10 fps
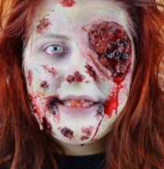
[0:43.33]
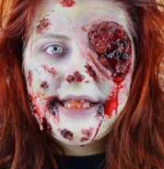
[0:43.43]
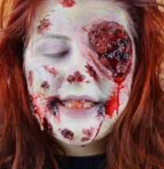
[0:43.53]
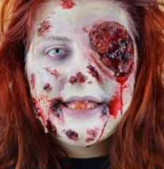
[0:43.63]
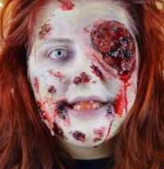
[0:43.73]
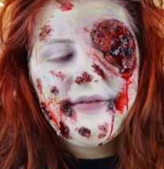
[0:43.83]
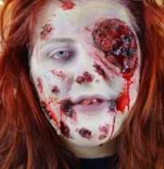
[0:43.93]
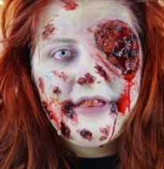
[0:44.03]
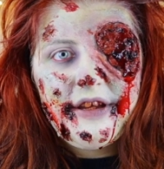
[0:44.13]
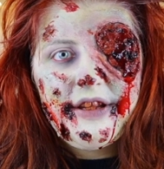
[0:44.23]
This is the
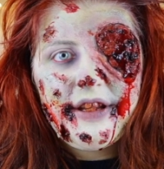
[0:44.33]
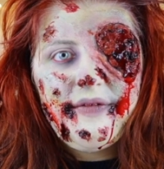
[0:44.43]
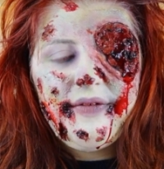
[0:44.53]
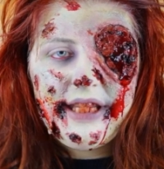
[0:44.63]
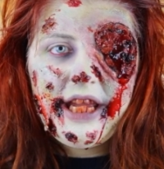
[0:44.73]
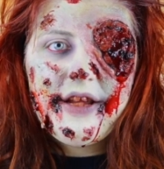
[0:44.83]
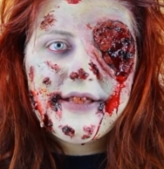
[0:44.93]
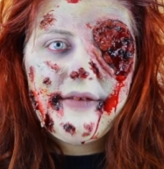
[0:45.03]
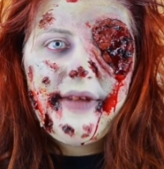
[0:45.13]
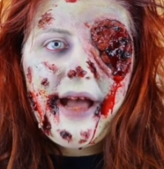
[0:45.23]
third video,
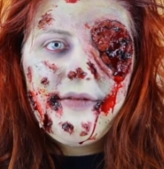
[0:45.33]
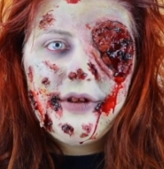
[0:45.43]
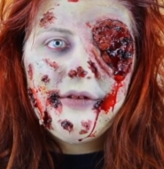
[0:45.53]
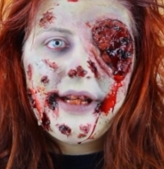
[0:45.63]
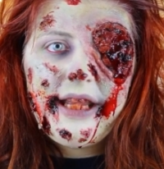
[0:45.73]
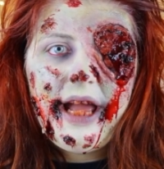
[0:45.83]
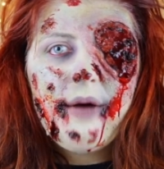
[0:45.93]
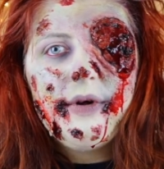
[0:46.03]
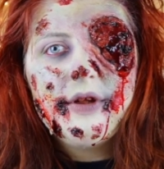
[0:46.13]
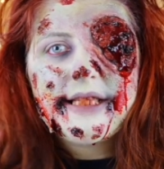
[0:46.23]
so if you haven't already, I
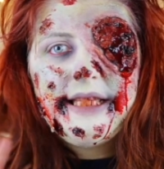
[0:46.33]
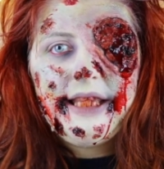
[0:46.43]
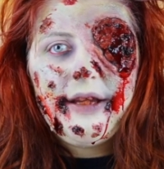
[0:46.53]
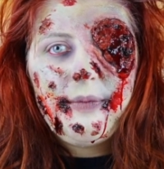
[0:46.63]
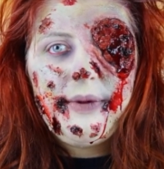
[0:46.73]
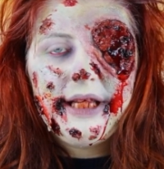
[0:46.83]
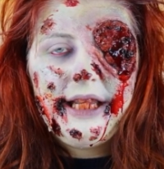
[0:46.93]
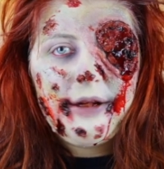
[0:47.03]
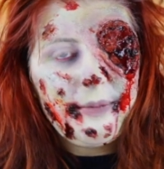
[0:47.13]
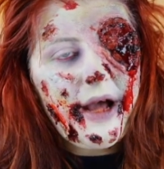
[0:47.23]
will just link it up in the
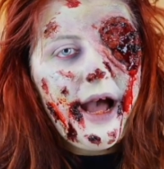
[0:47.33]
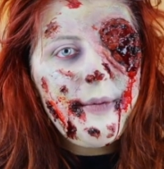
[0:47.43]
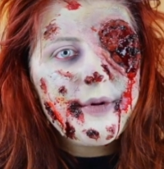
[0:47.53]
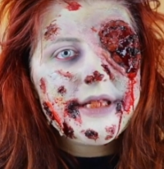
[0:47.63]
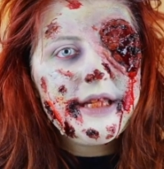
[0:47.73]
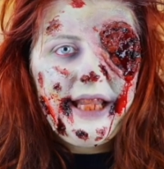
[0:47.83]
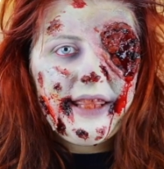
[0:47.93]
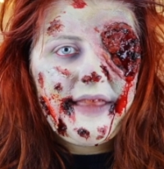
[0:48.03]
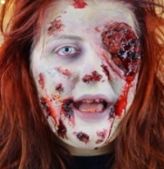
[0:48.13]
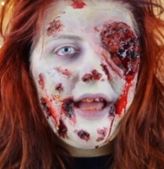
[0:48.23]
clickable I button.
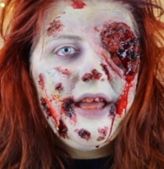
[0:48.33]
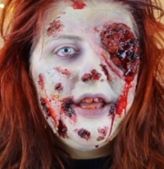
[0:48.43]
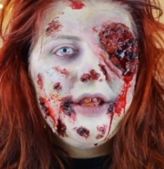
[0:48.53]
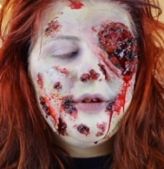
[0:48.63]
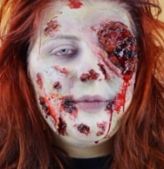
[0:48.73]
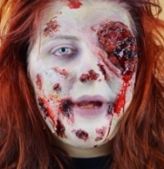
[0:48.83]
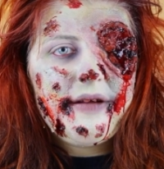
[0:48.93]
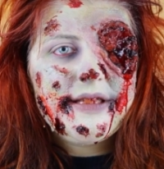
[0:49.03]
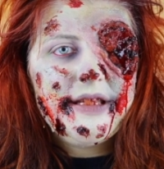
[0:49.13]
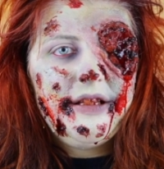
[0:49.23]
Click that, you'll be
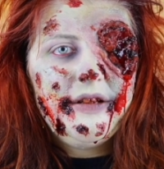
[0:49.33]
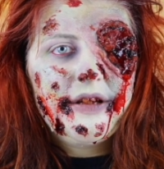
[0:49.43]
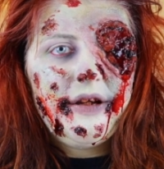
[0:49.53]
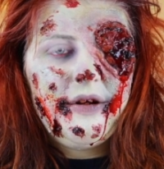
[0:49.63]
able to look at